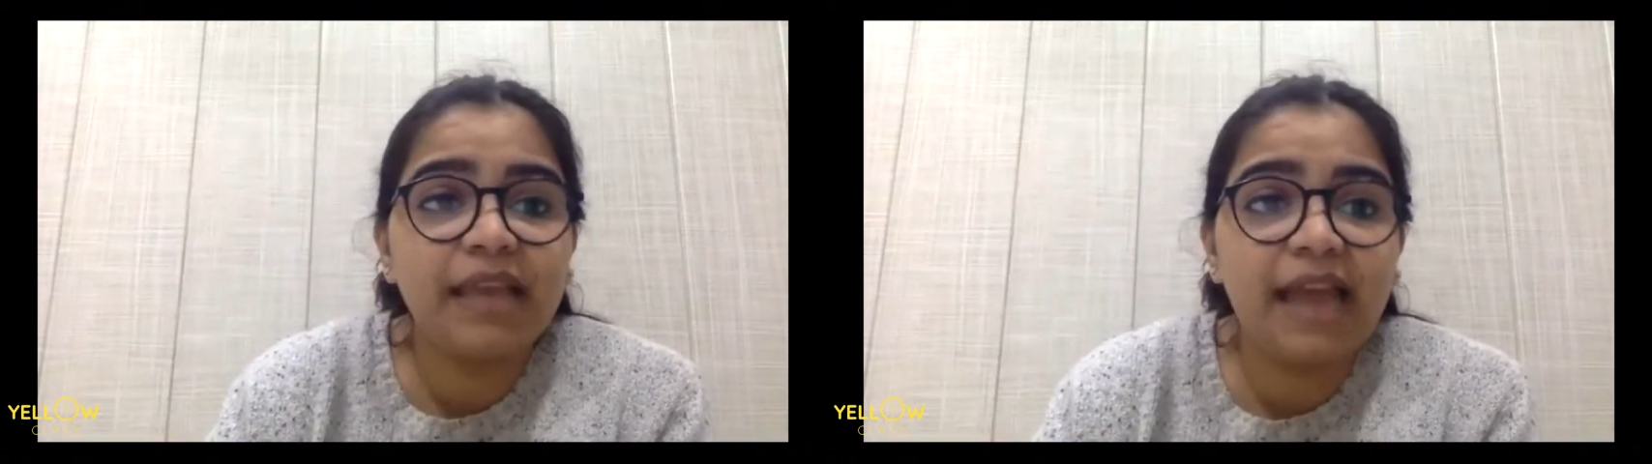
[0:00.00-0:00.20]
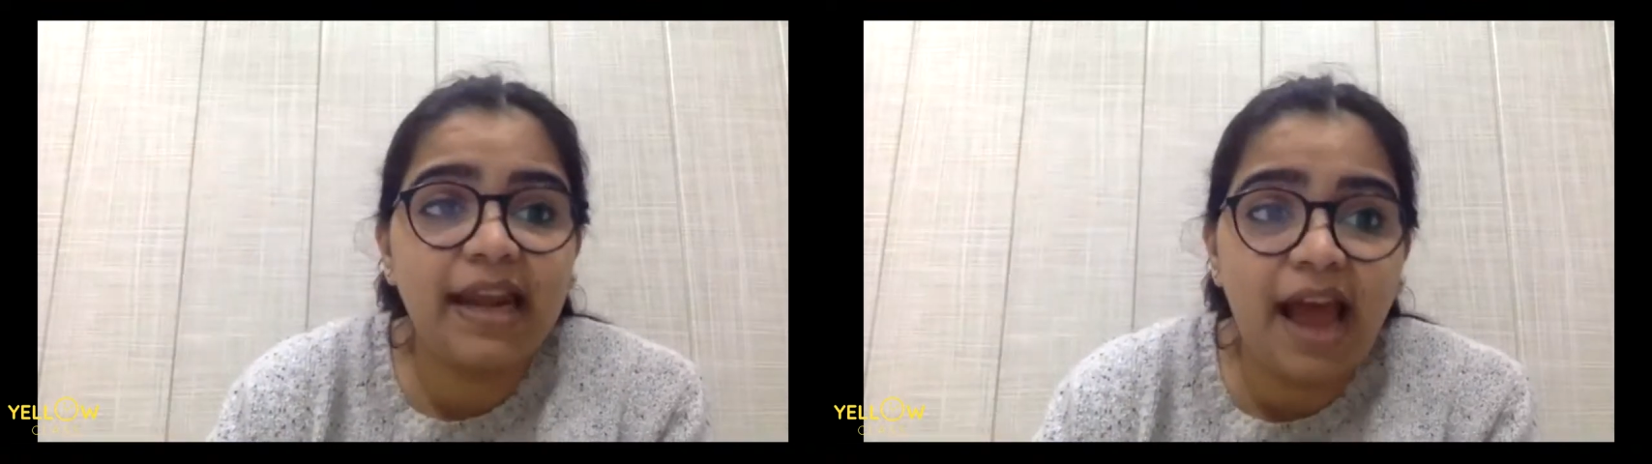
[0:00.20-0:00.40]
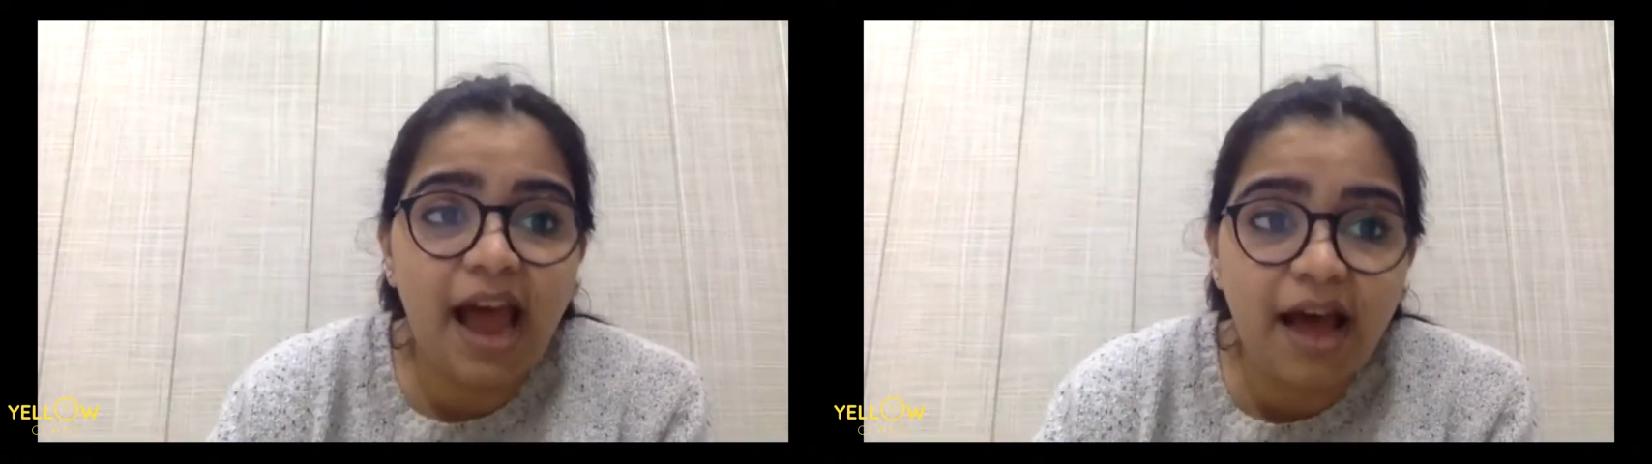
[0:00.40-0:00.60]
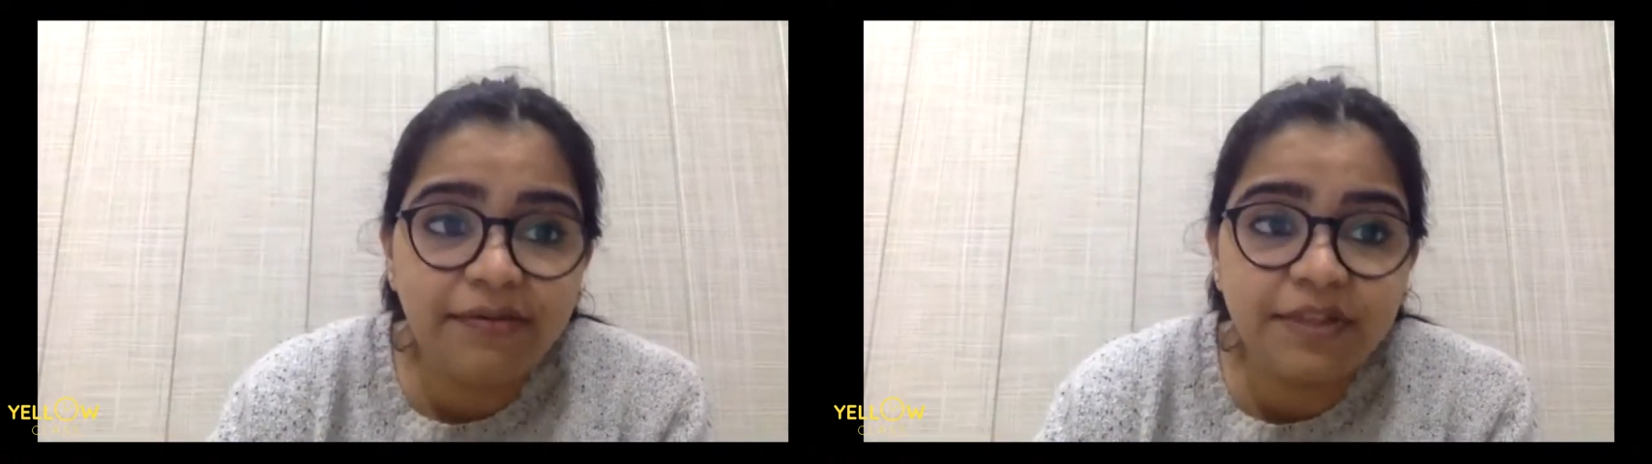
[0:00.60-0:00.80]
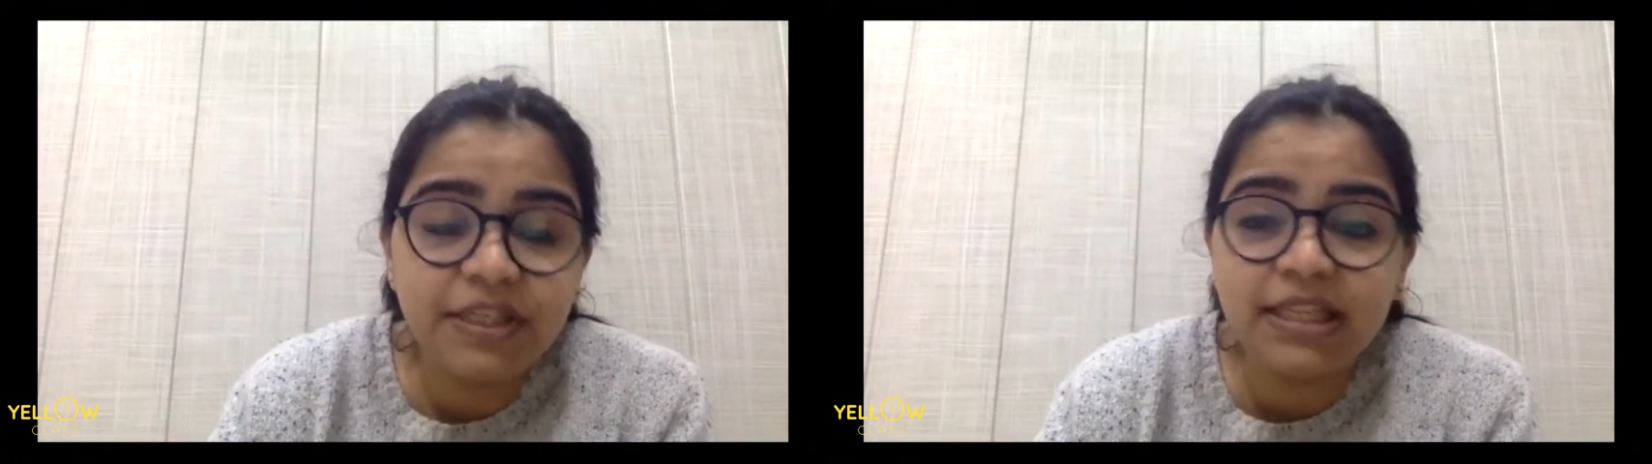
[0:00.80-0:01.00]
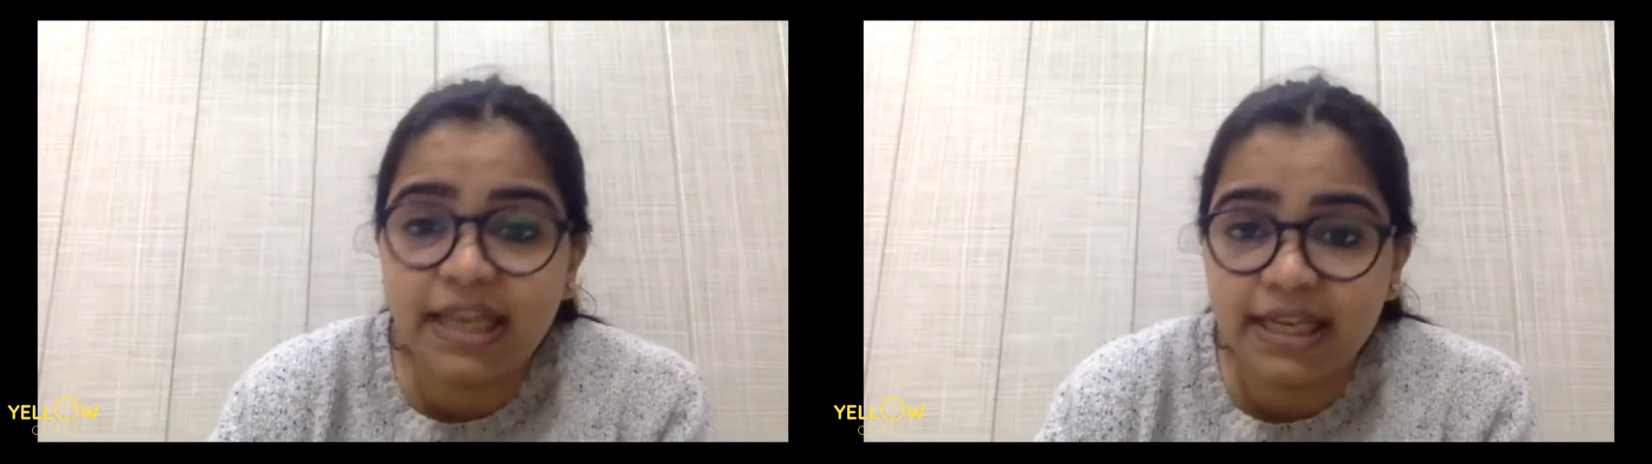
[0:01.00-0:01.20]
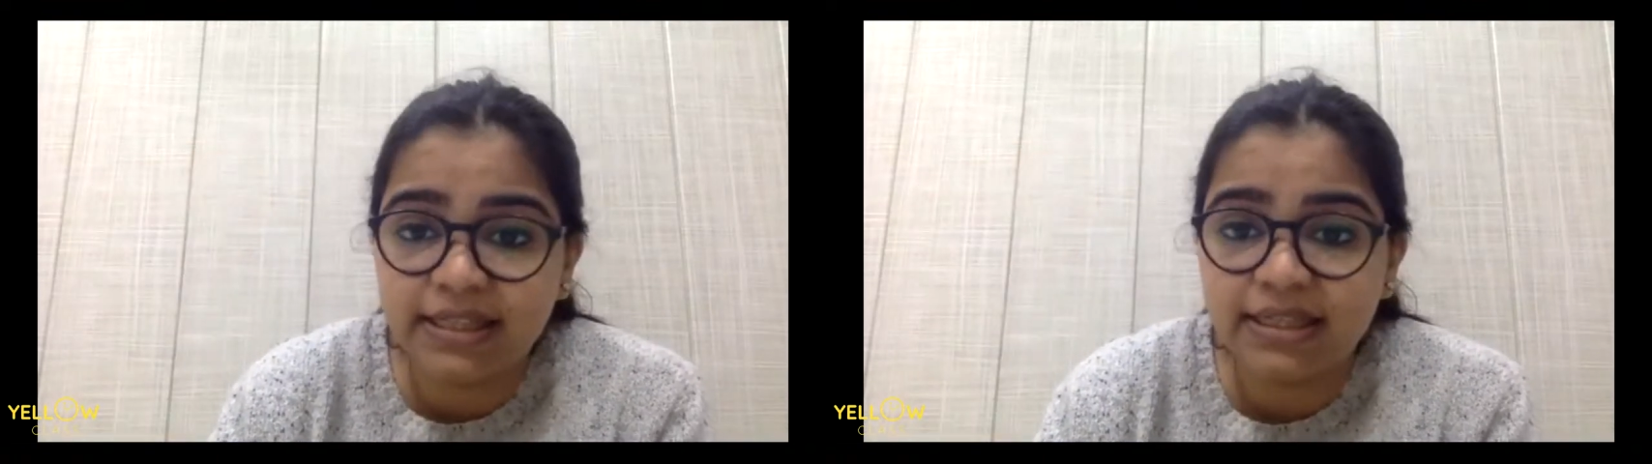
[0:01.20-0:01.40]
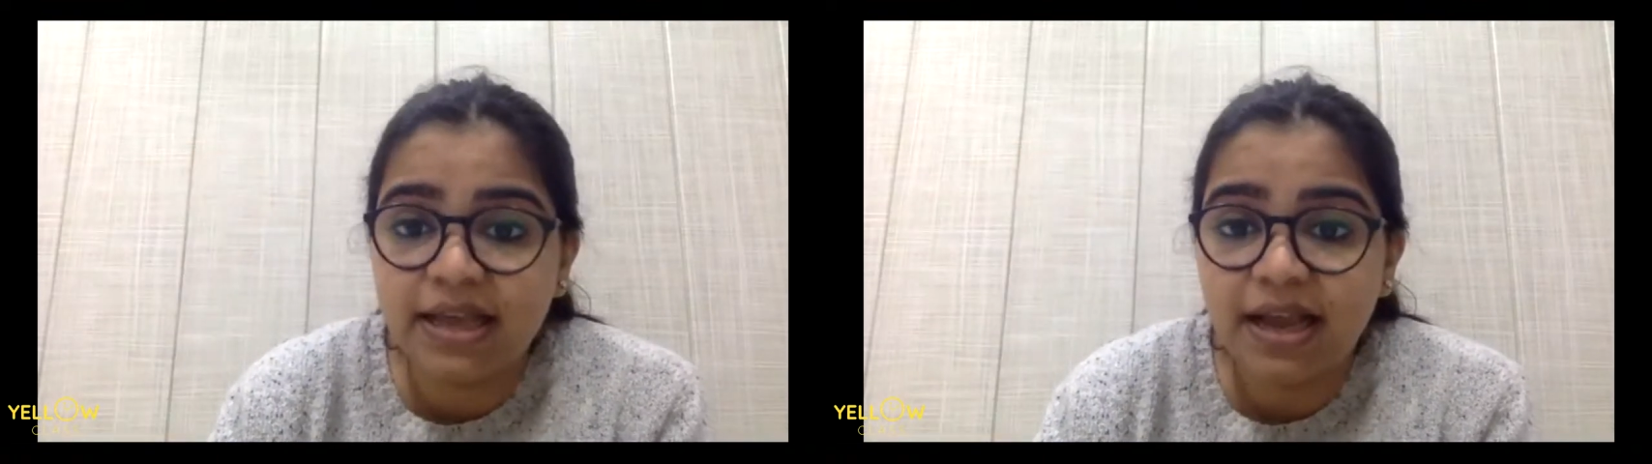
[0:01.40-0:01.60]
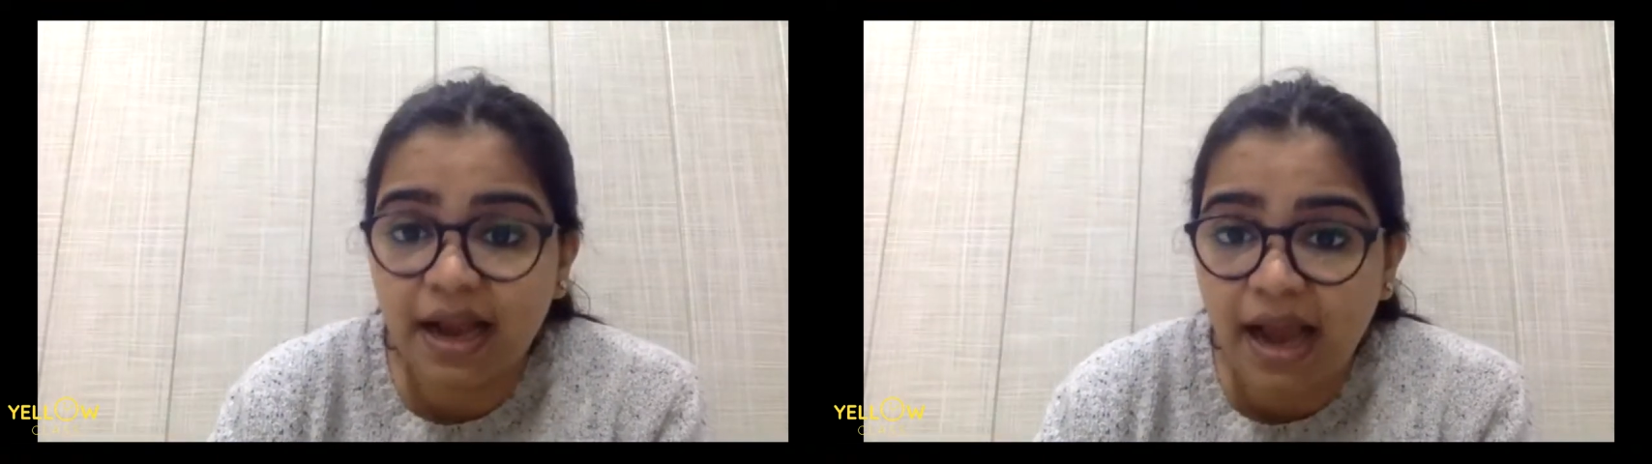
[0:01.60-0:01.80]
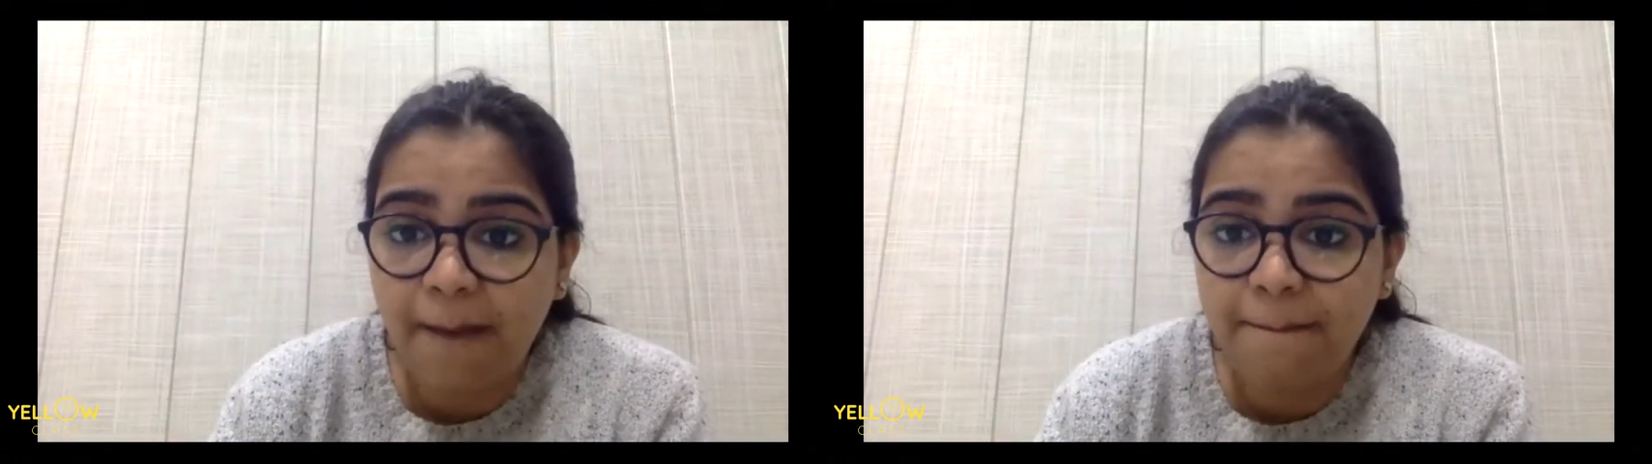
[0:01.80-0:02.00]
And after this
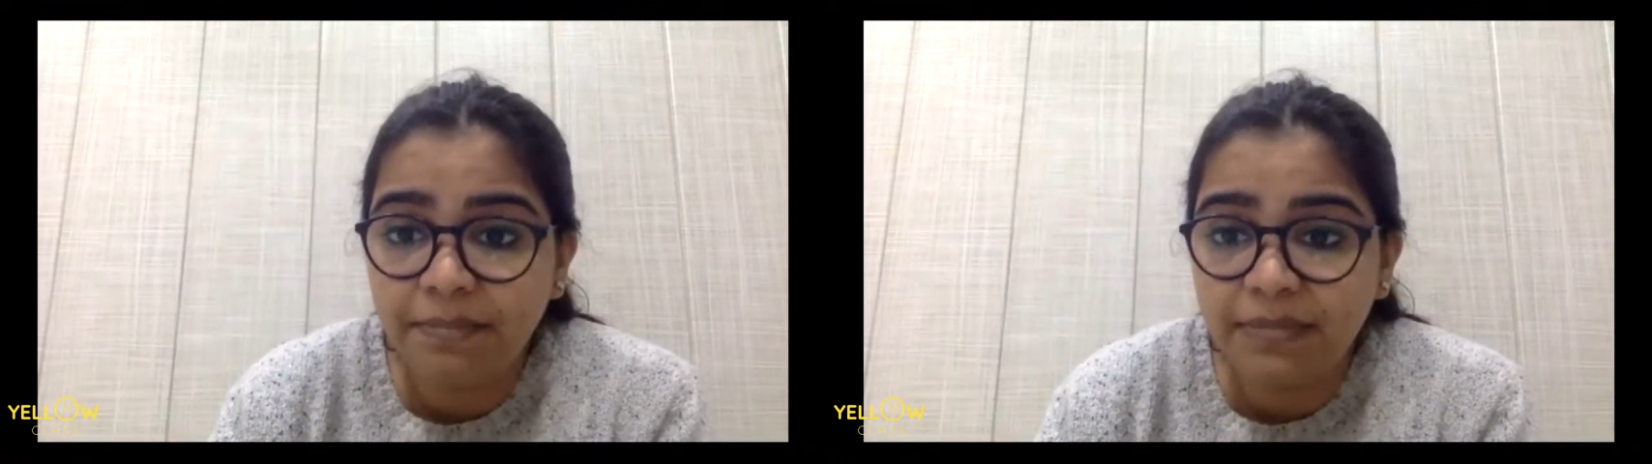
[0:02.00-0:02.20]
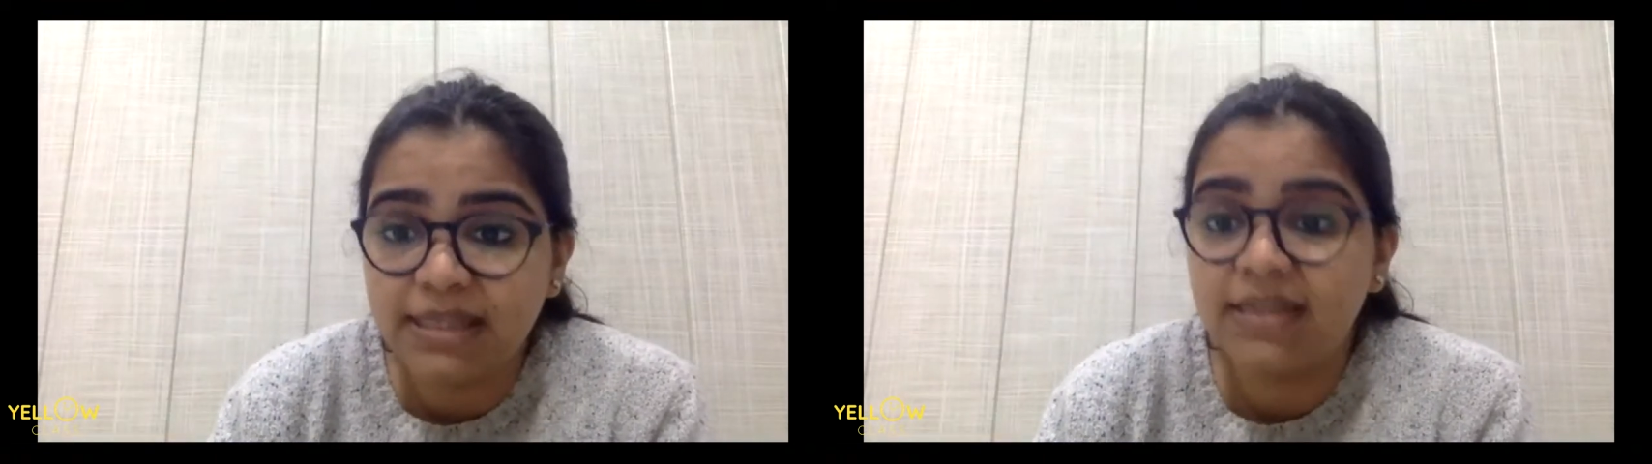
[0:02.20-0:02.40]
comes